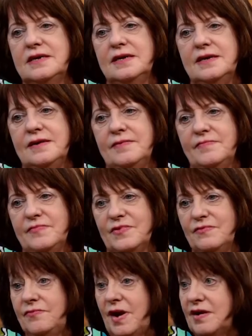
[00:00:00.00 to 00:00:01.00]

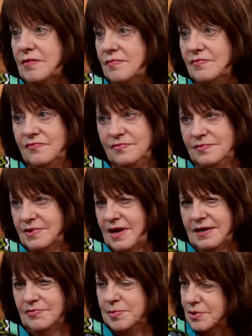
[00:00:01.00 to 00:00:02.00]
very
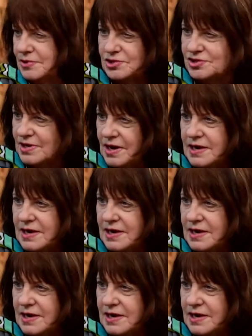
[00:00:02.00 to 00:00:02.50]
kind of production